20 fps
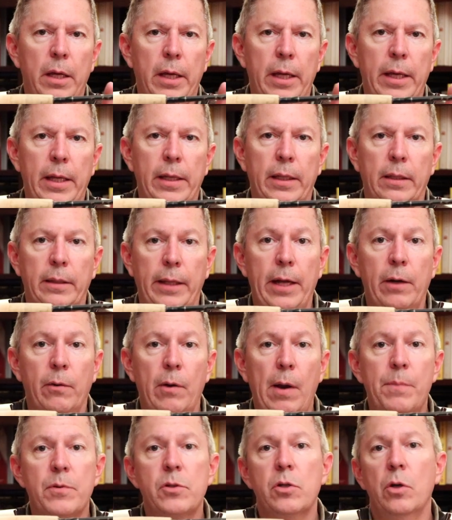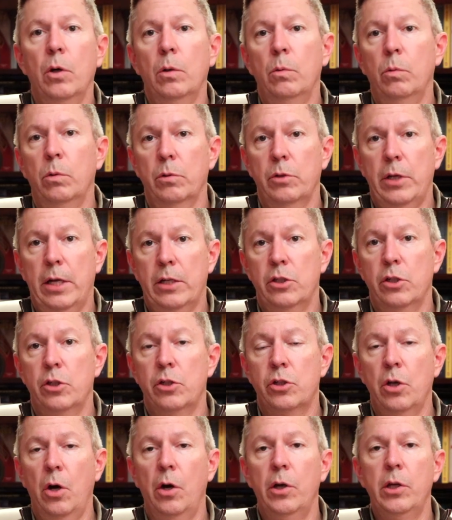In a later episode we'll actually
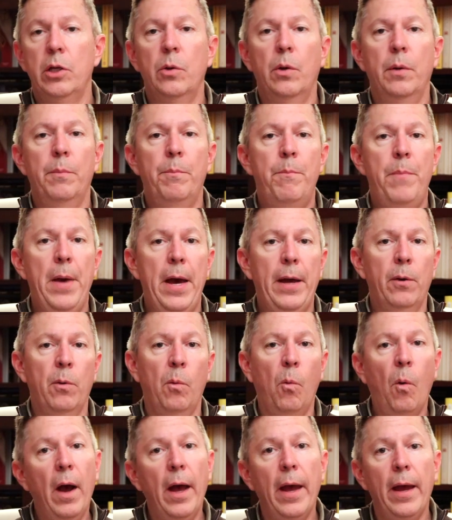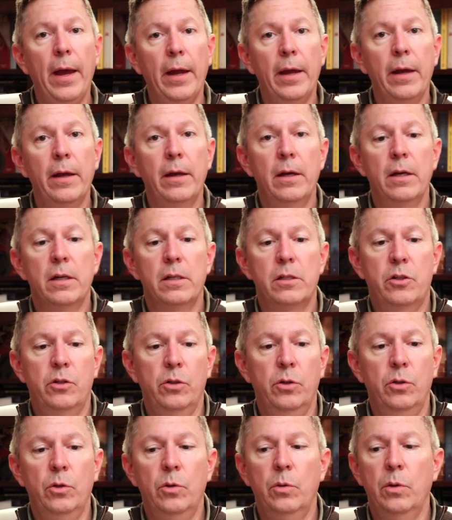show you a better way
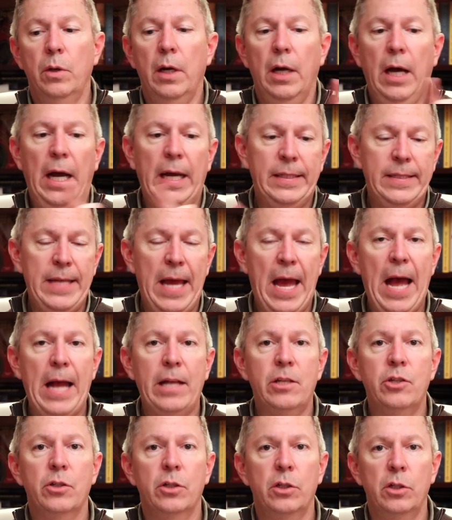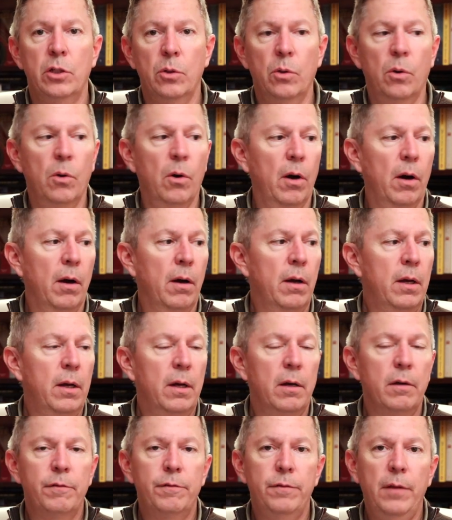to attach your
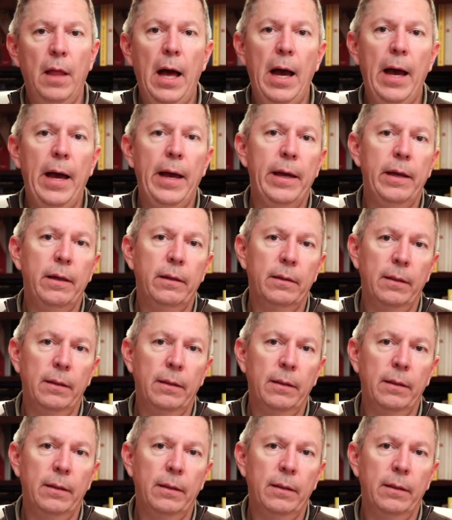fly